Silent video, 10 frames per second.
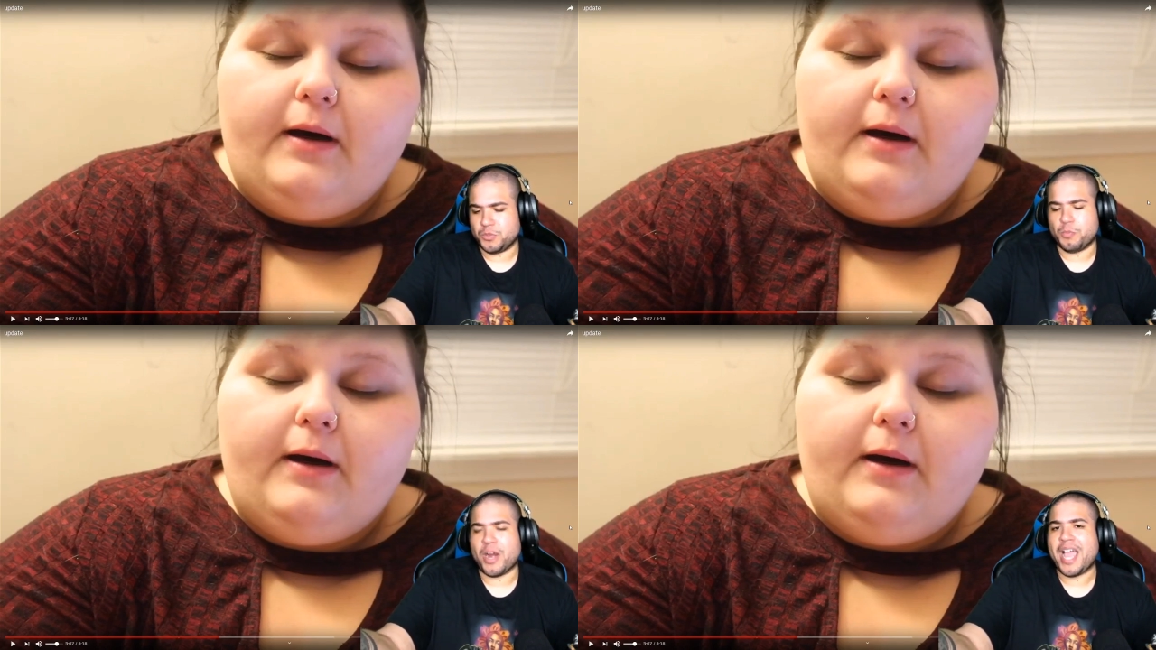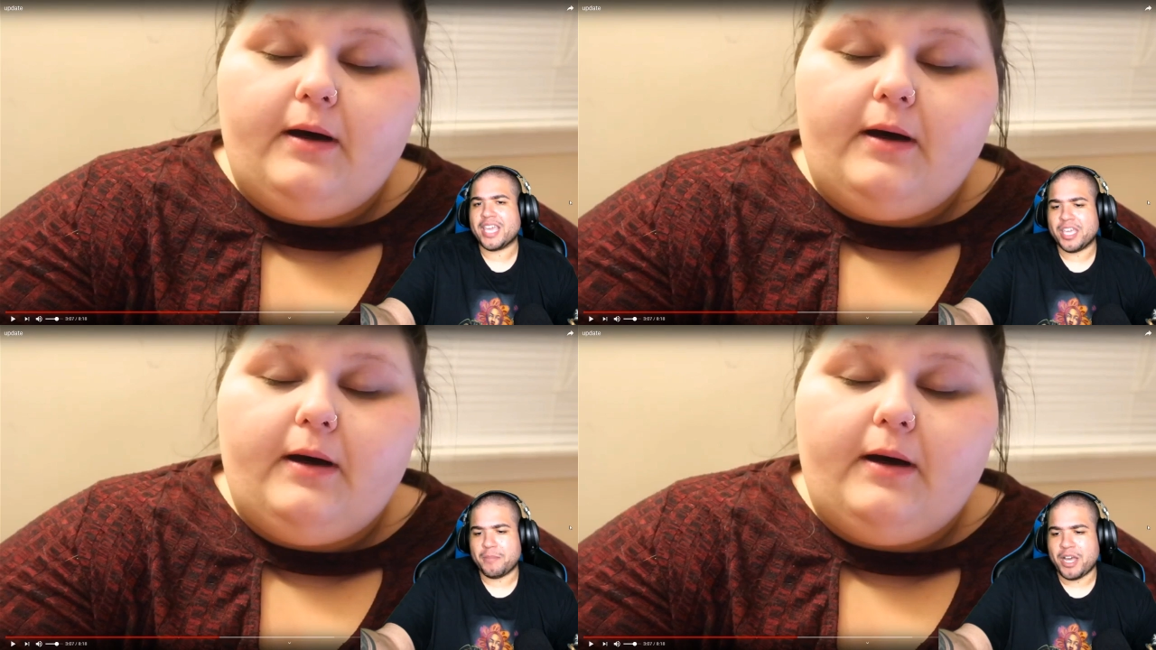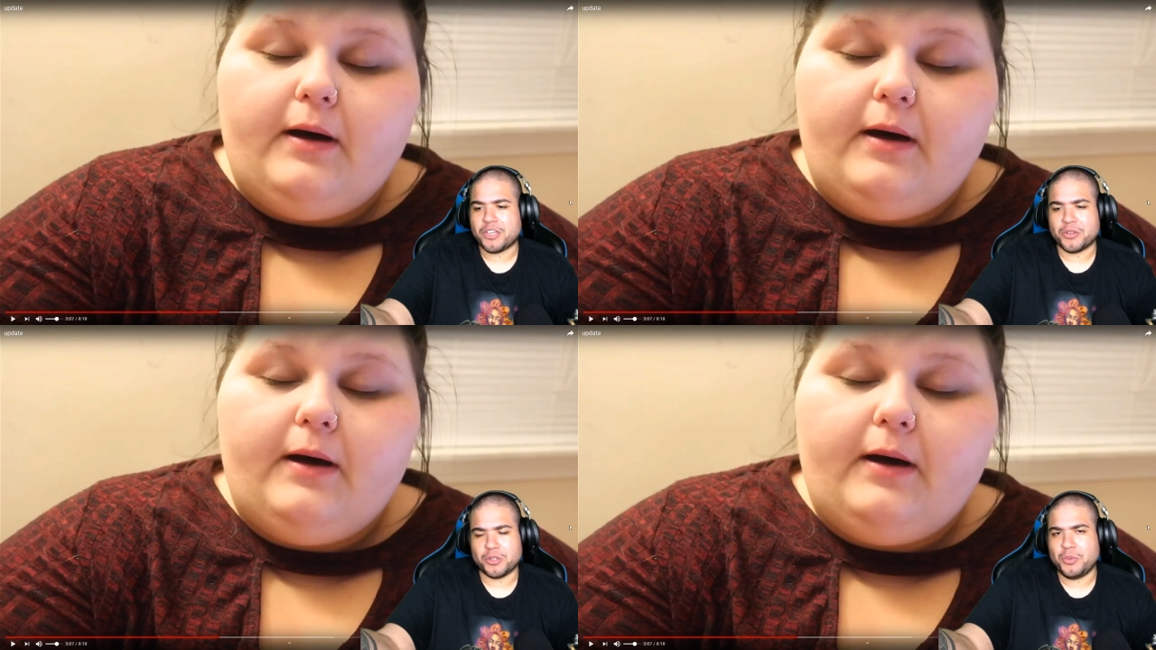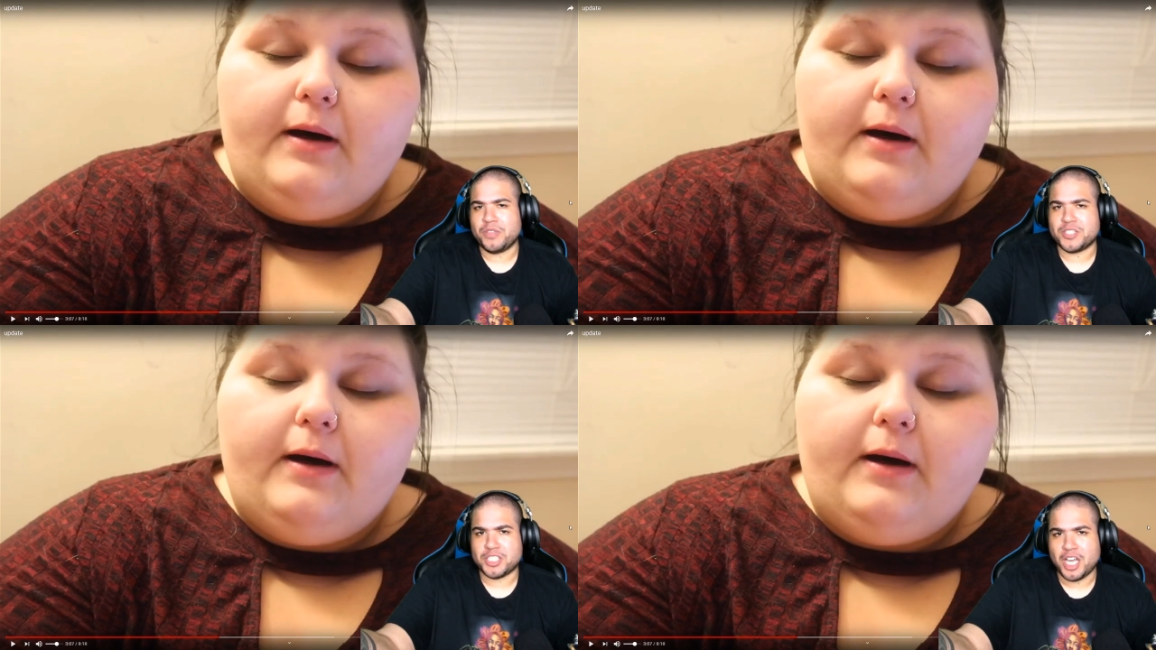Speaker 1: bragging about your Louis
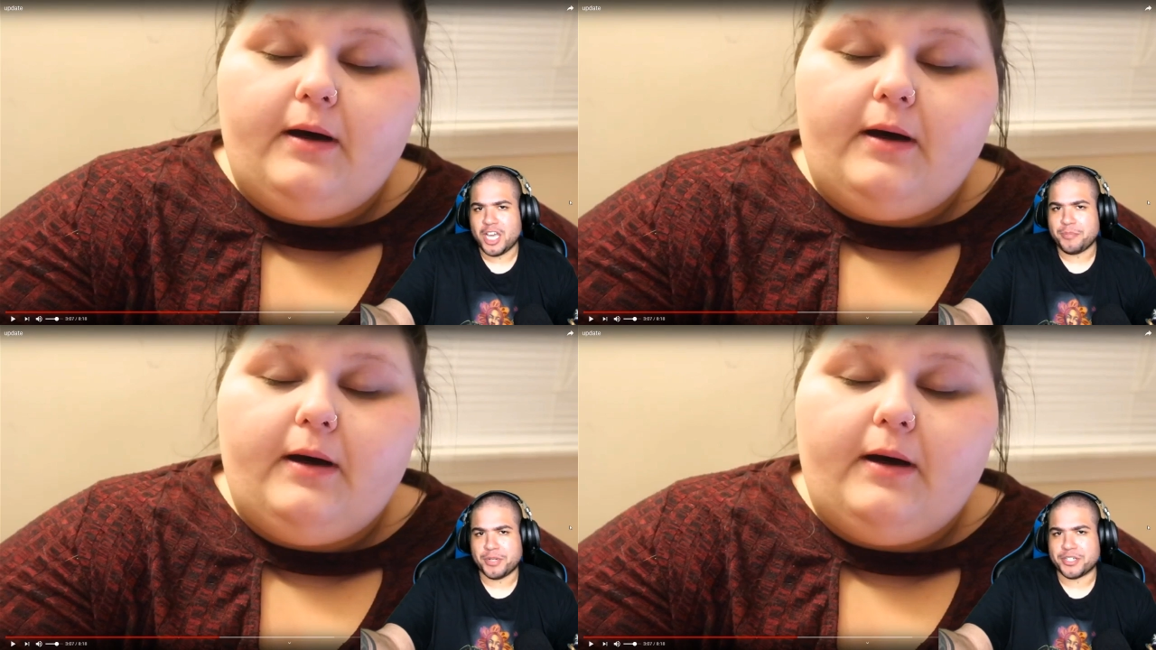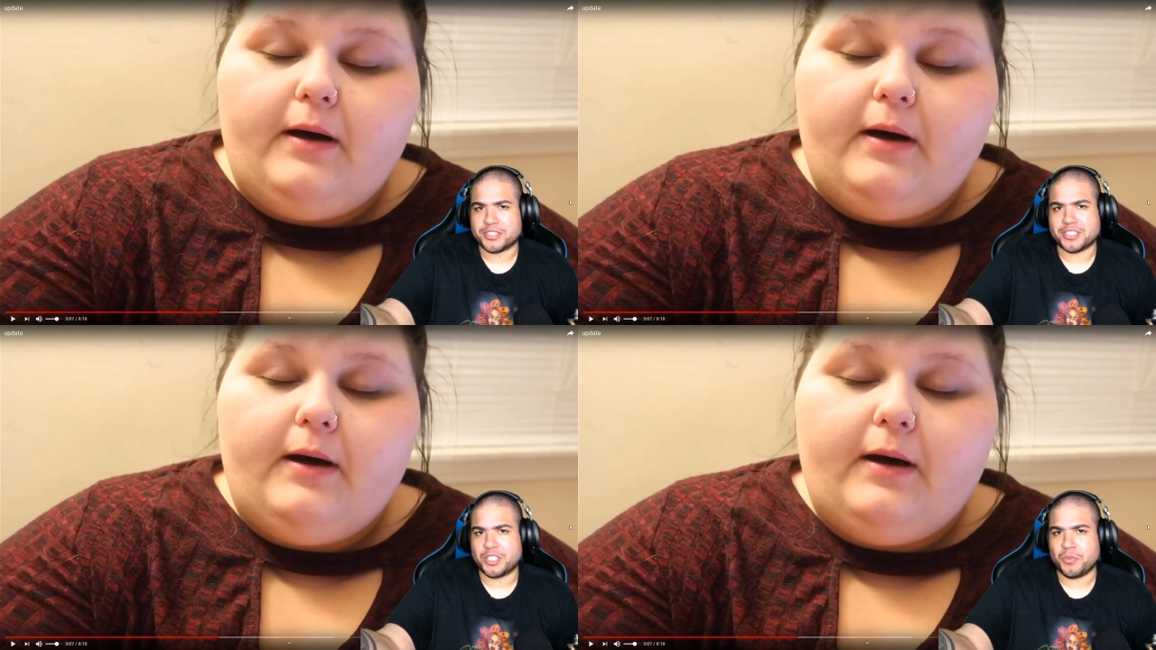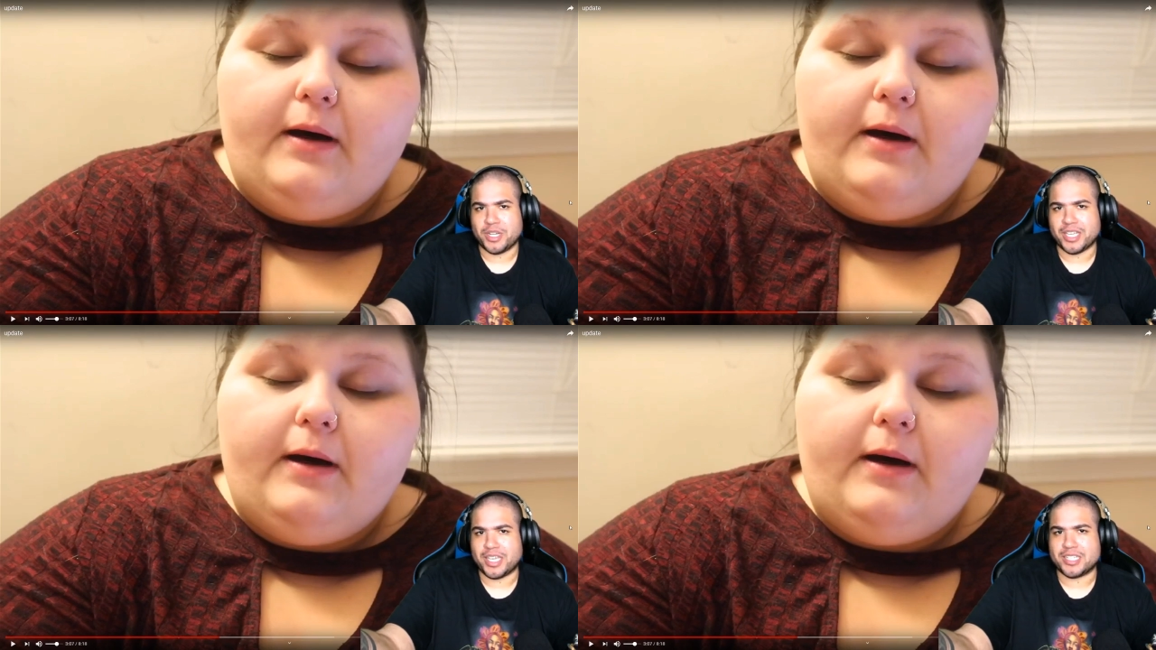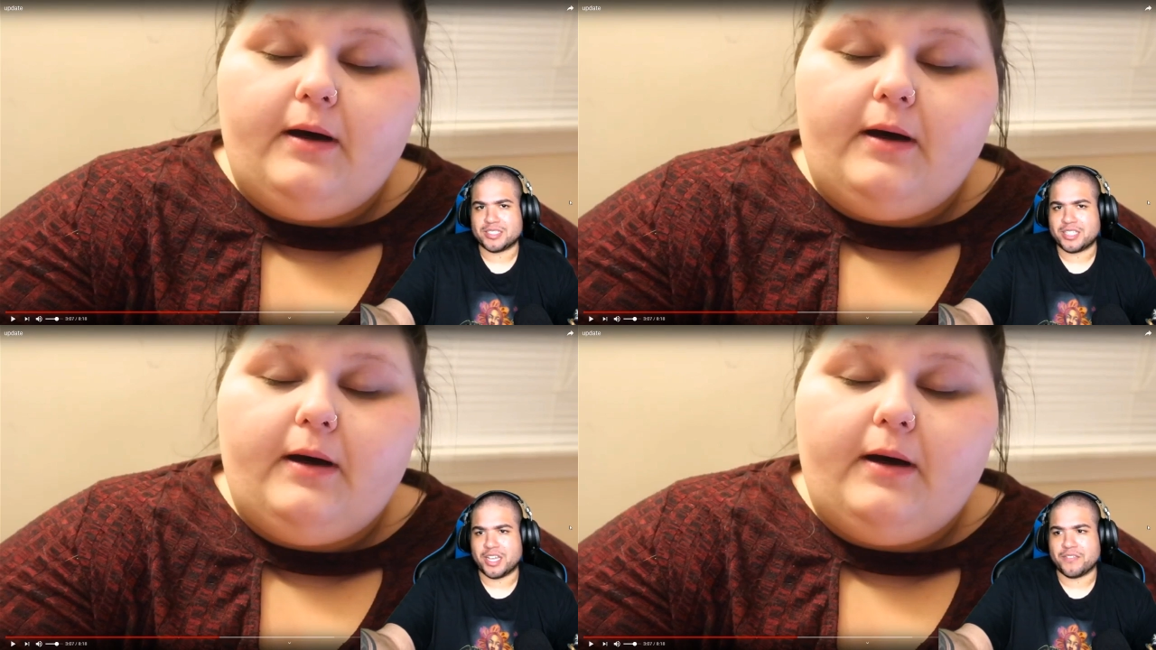Vuitton purse that you want to get and
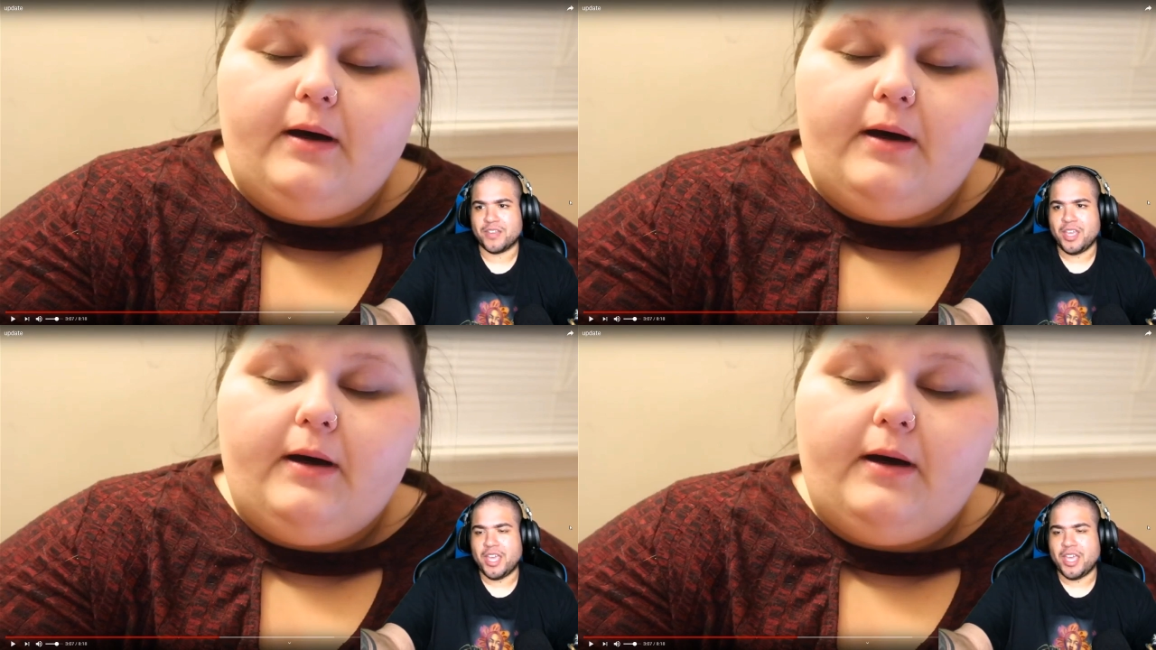stuff,